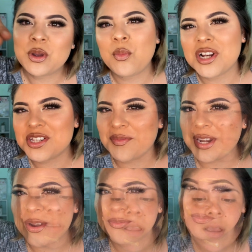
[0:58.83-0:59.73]
watch the
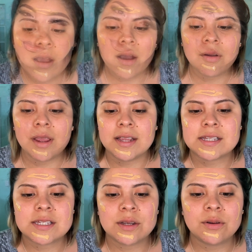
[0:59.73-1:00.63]
video. Okay,
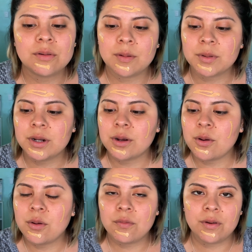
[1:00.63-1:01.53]
so I'm gonna
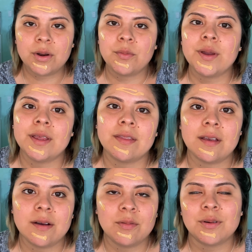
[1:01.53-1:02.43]
go over with,
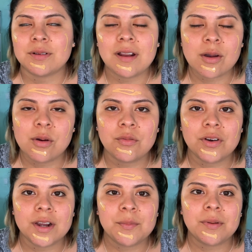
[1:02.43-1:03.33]
well, not go over
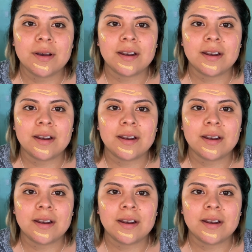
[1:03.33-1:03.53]
it, but